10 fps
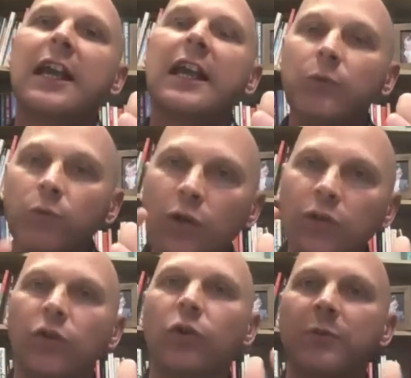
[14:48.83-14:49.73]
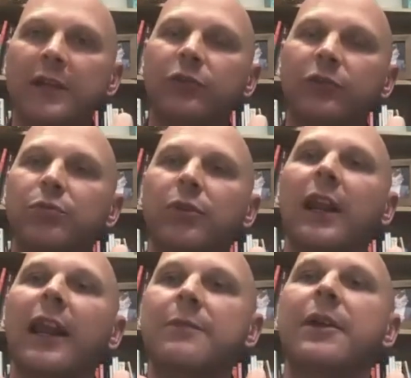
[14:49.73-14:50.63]
he would call me to
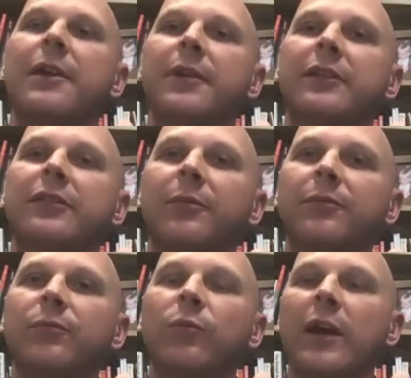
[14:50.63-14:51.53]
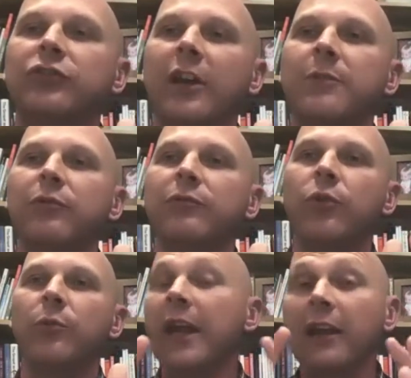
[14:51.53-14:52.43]
proclaim him in some way, shape or
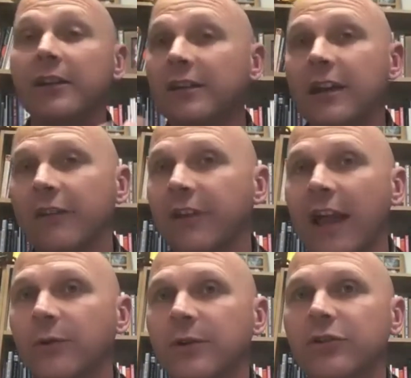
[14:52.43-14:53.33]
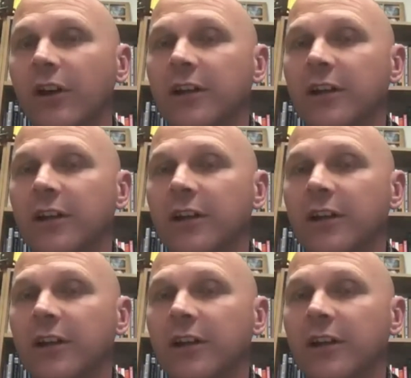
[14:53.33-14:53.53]
form. Again, I didn't have language.